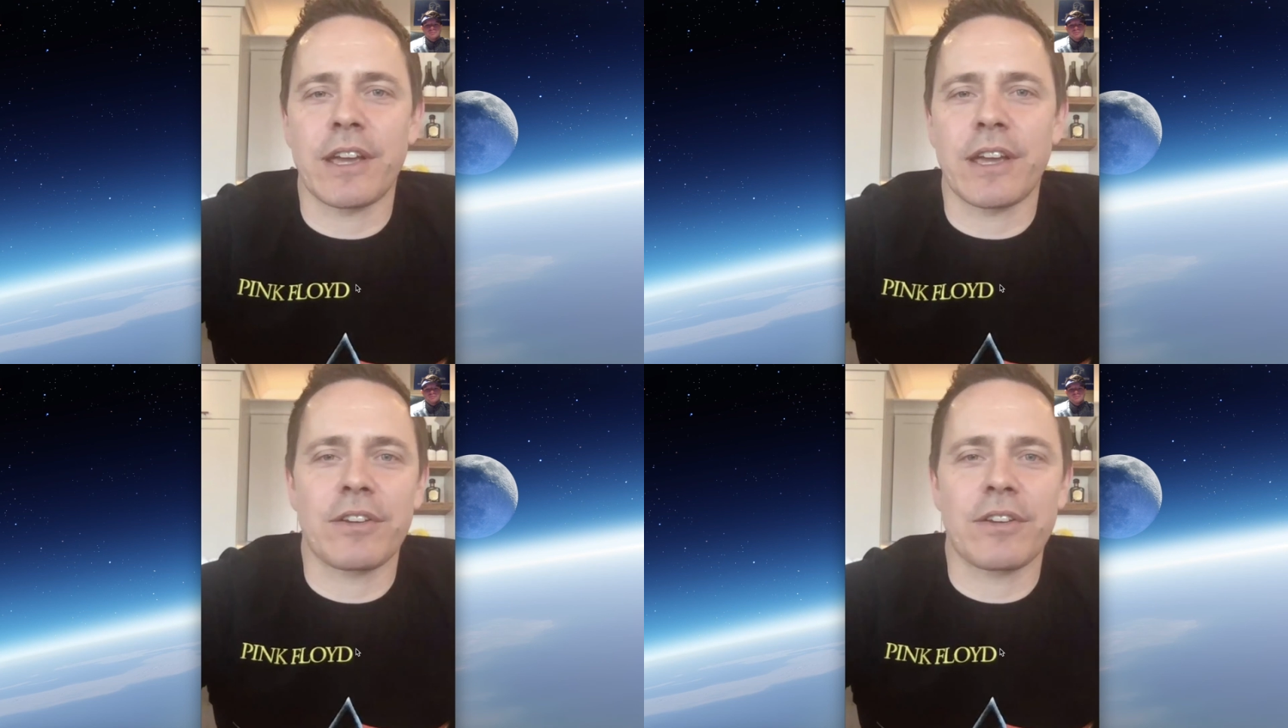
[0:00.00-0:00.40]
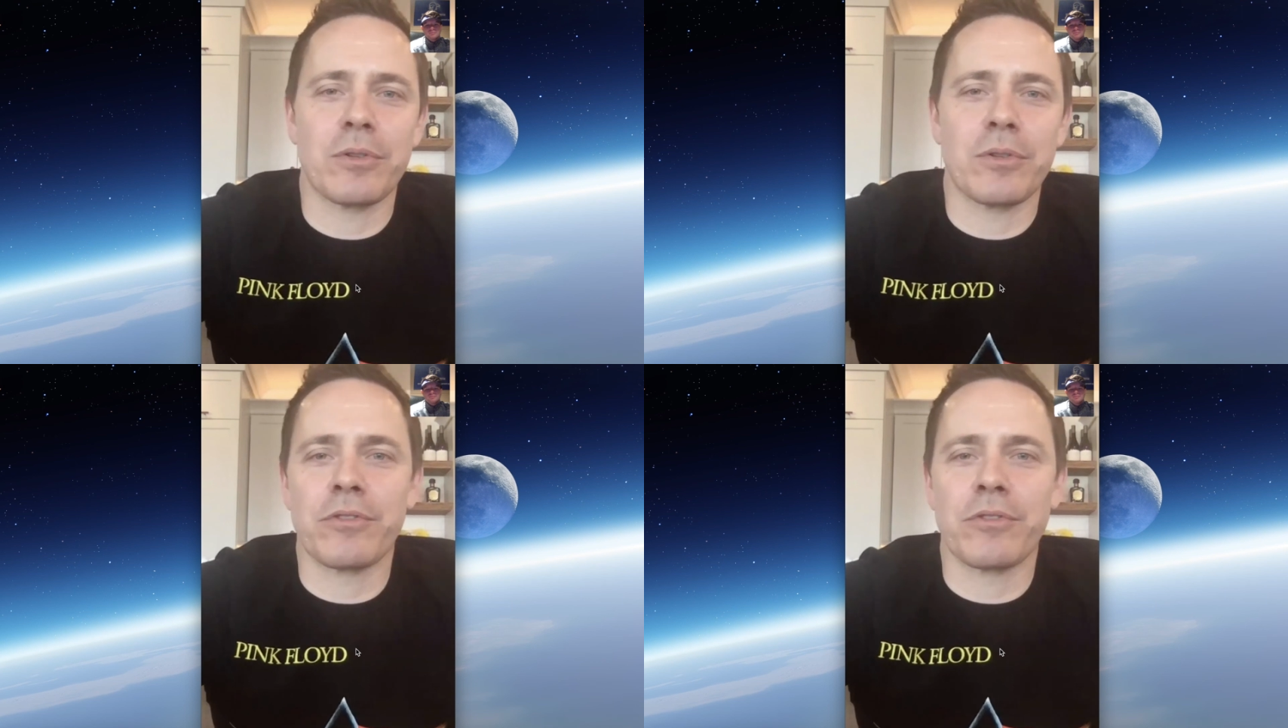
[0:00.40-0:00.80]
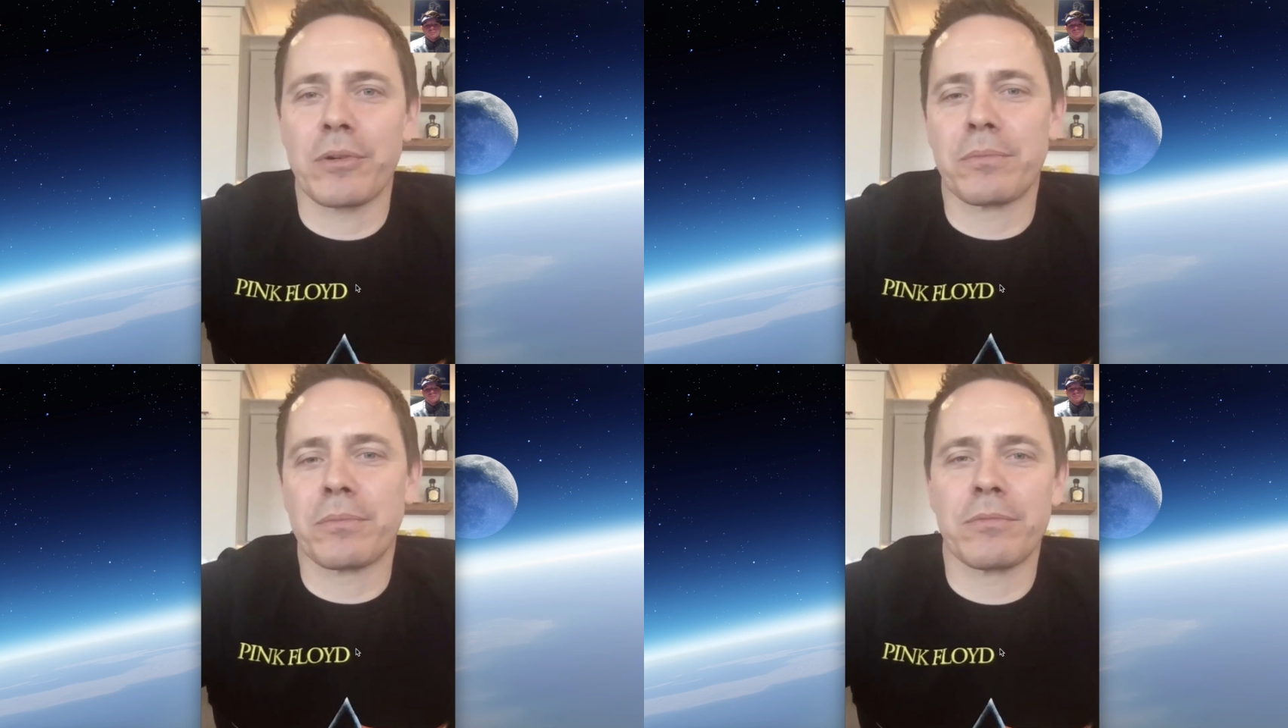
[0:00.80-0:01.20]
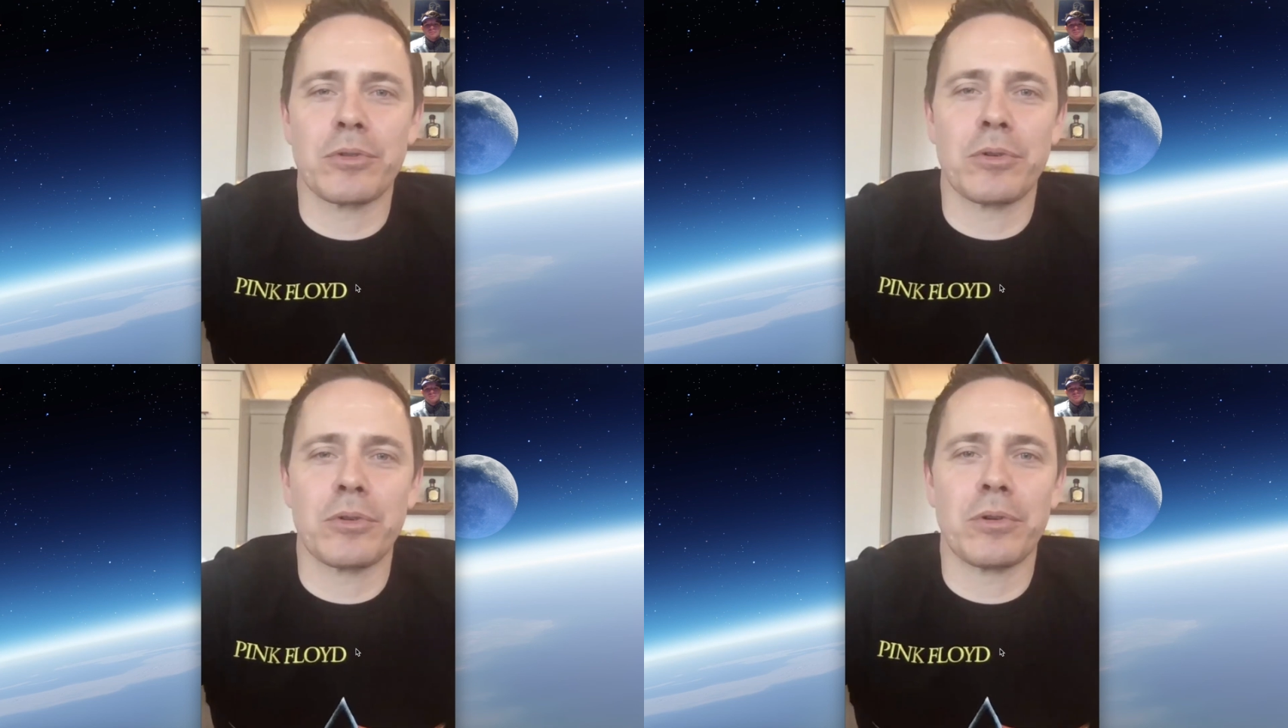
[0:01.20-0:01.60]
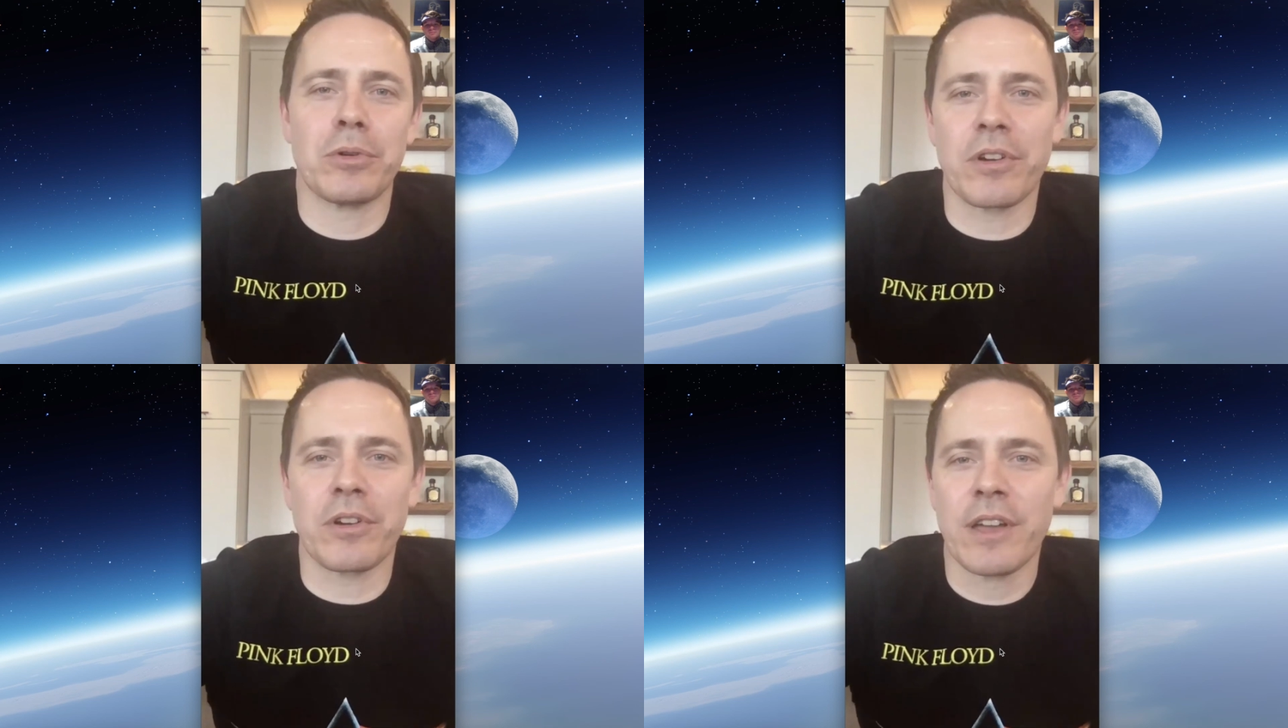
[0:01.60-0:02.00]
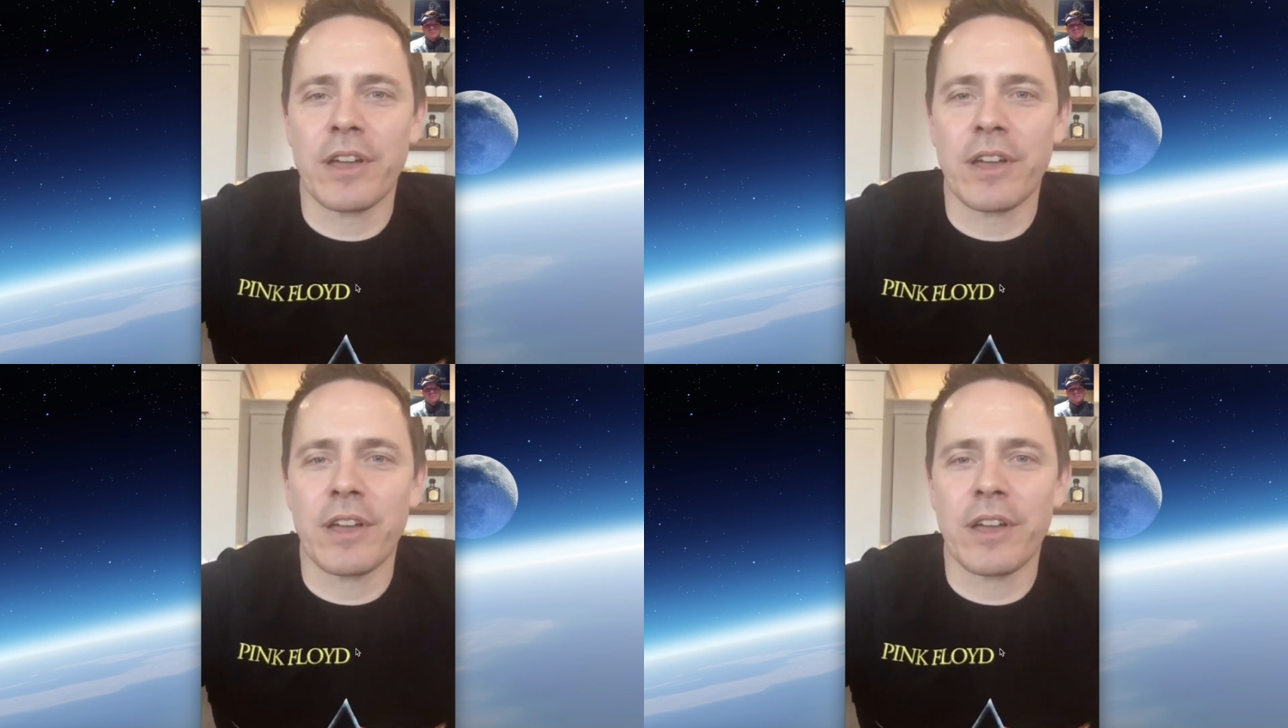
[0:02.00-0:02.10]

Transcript: her to and from school or